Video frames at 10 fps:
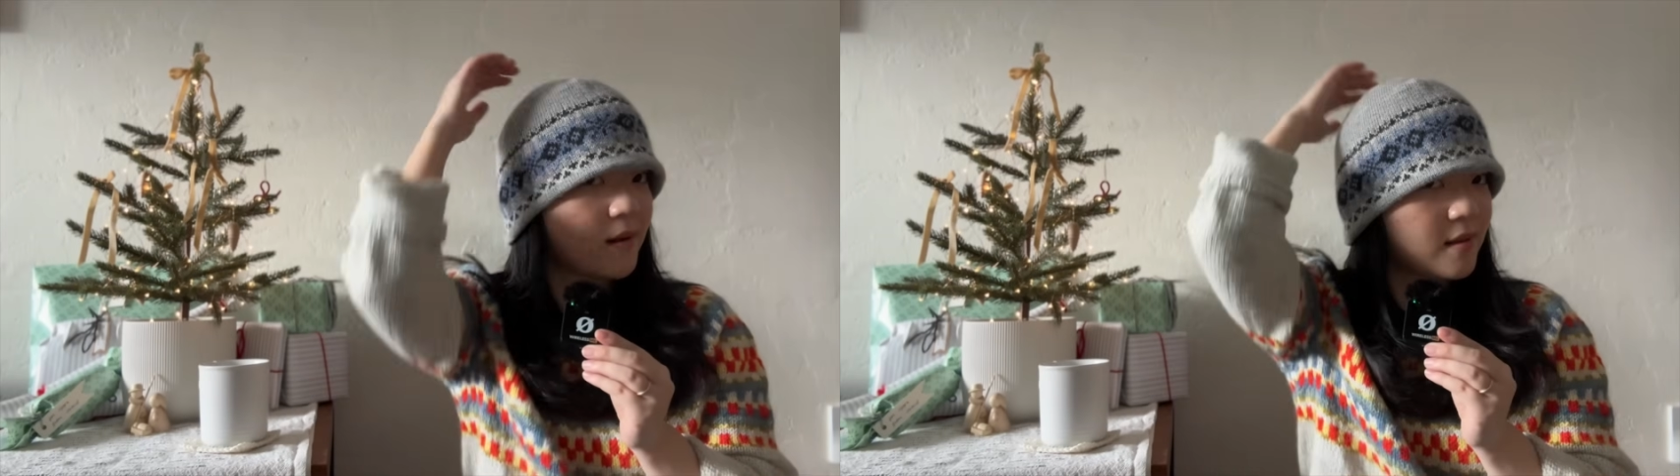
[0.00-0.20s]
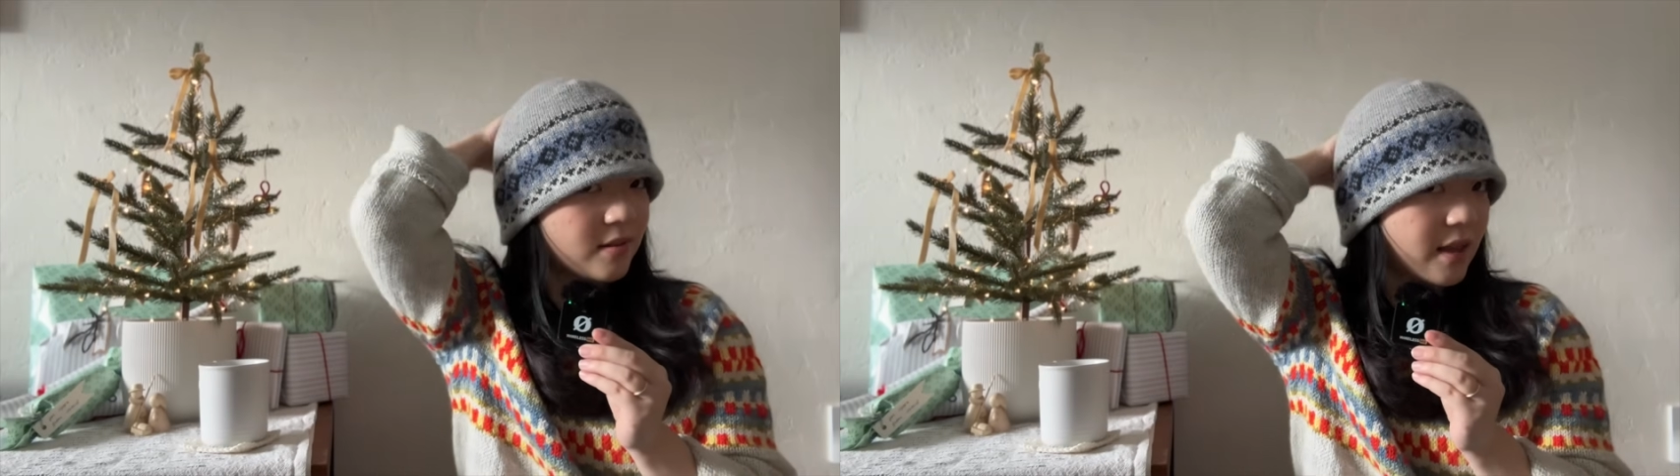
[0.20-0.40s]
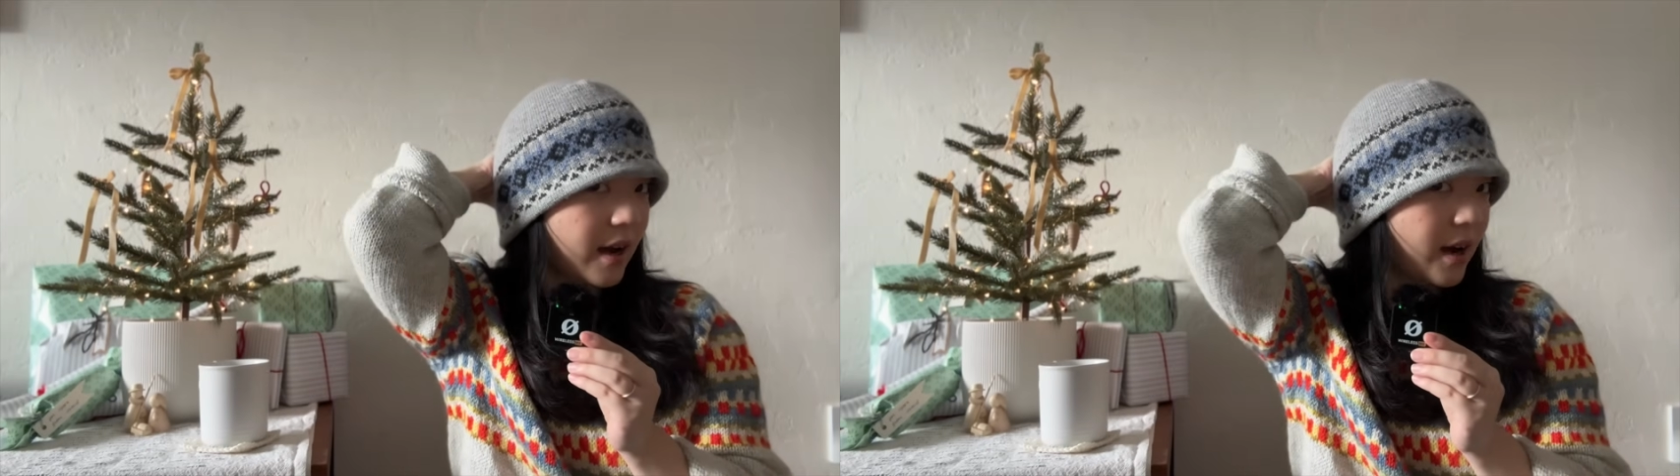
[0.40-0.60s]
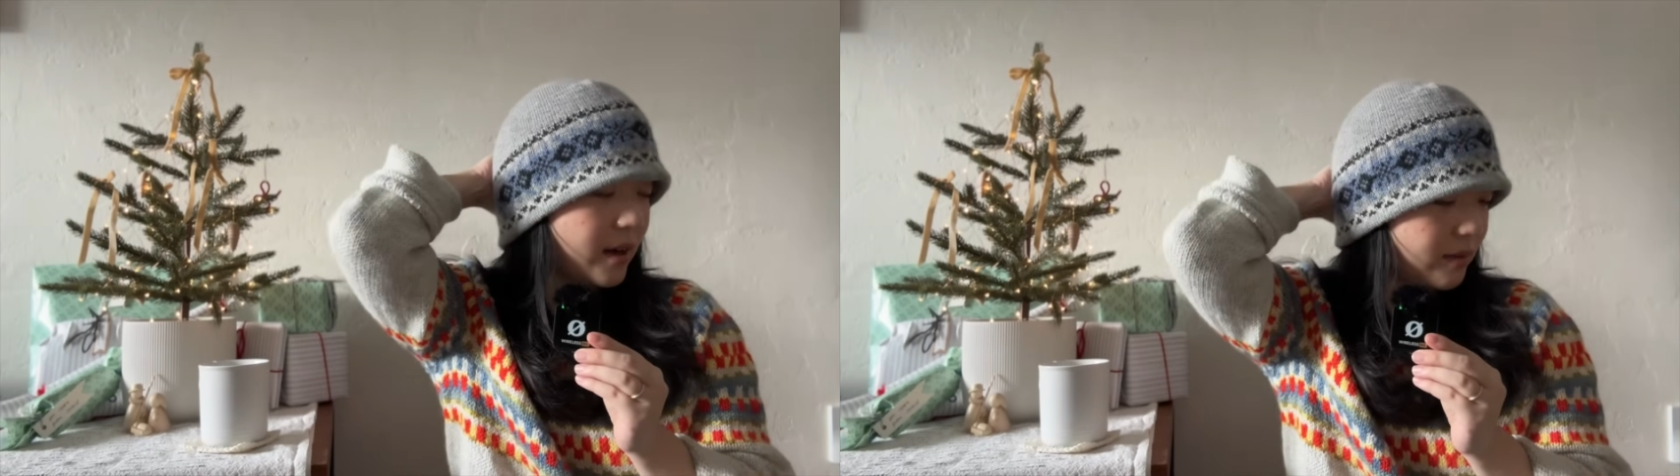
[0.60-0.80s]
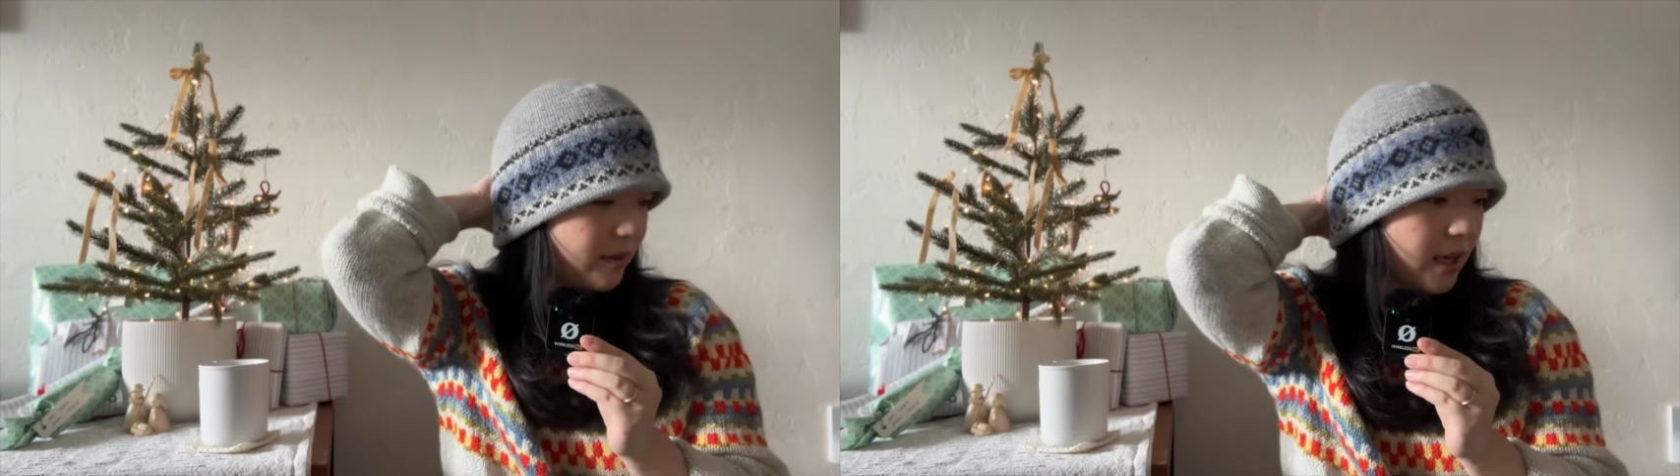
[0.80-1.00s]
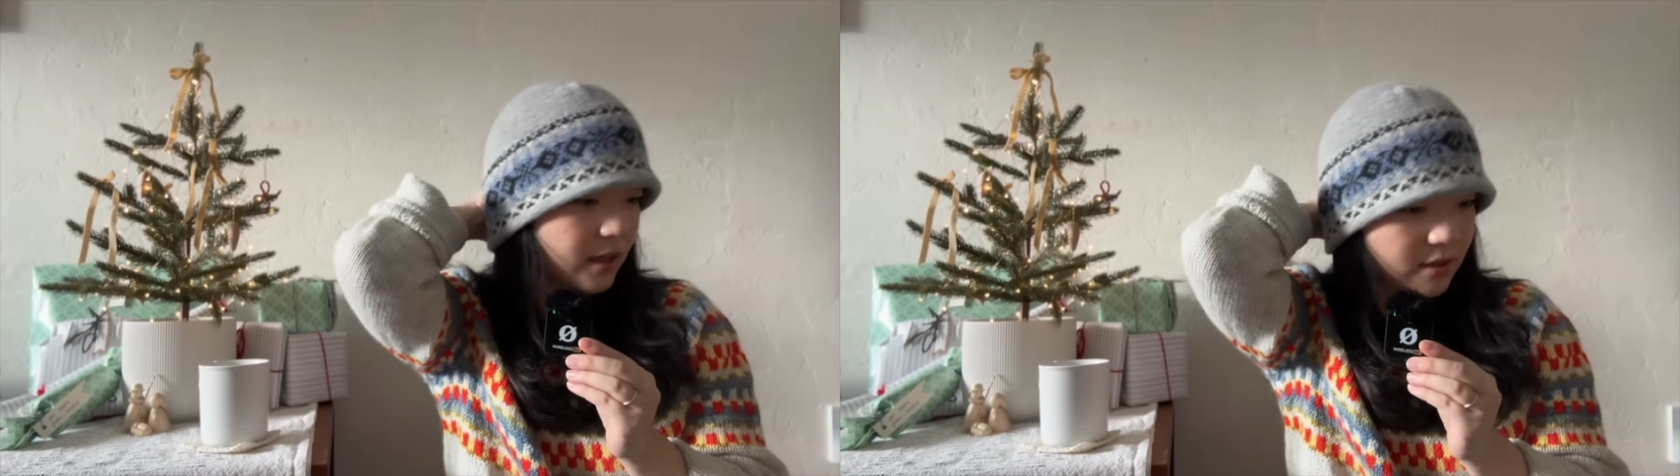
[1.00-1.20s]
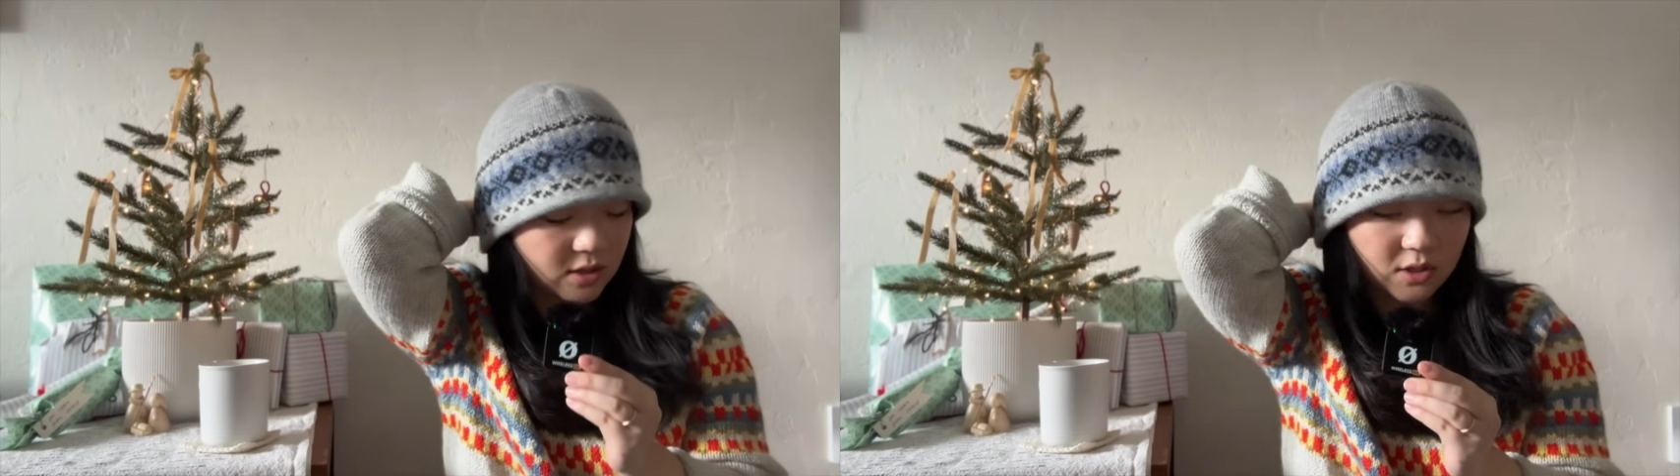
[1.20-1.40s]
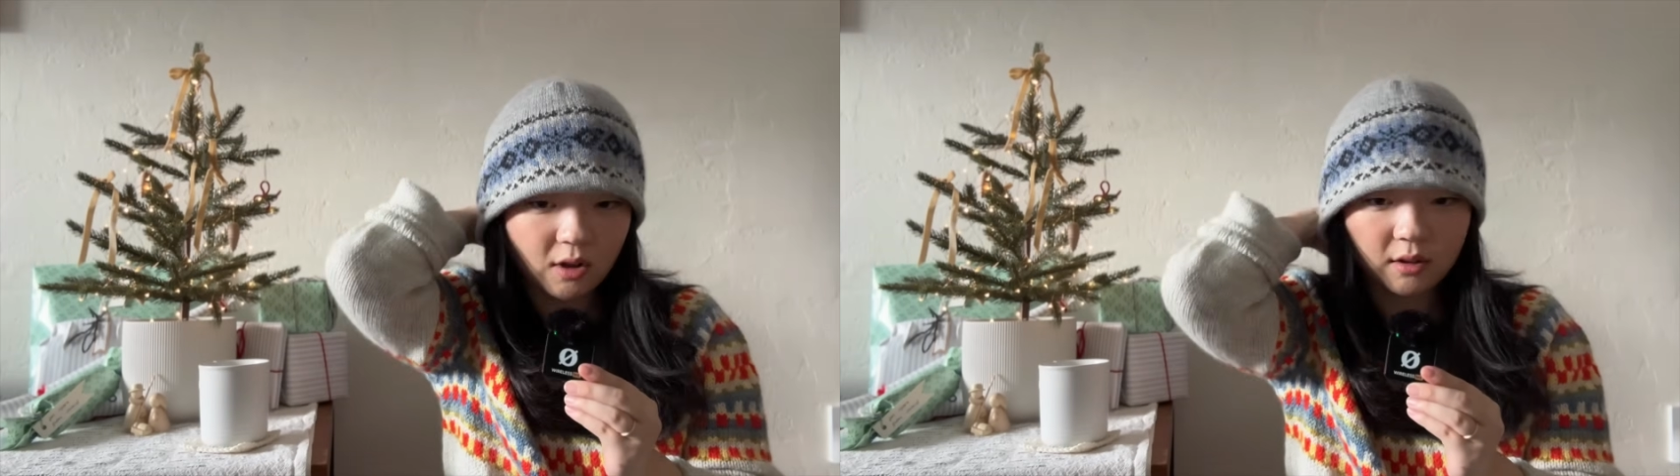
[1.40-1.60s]
It's that kind of like
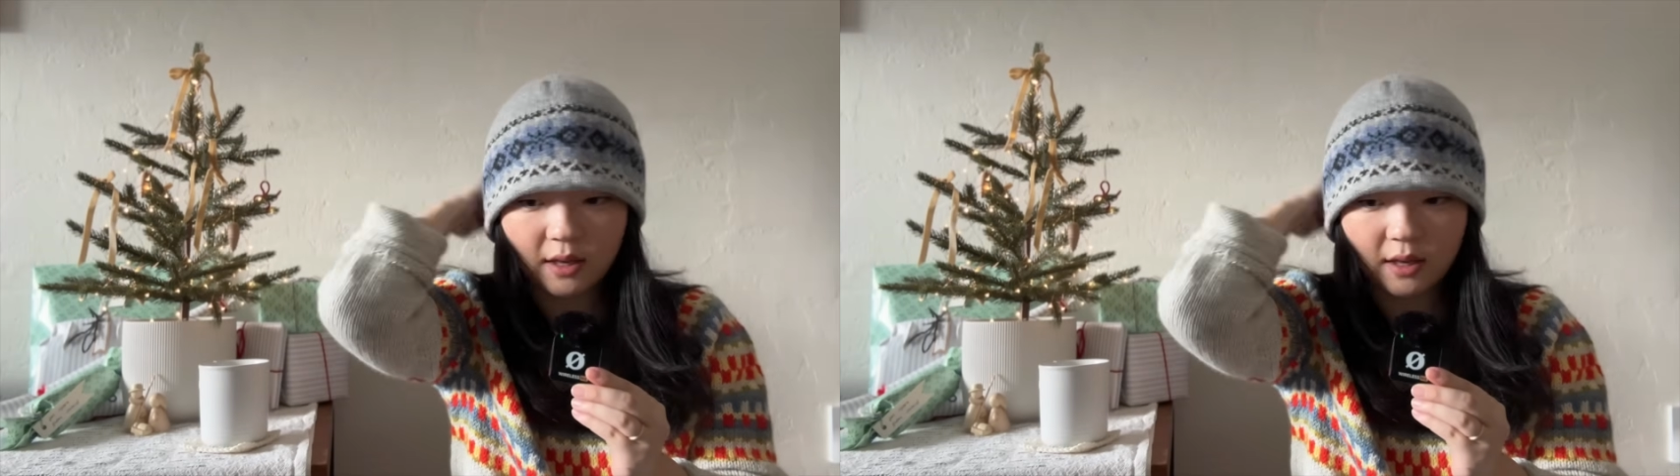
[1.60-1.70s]
skull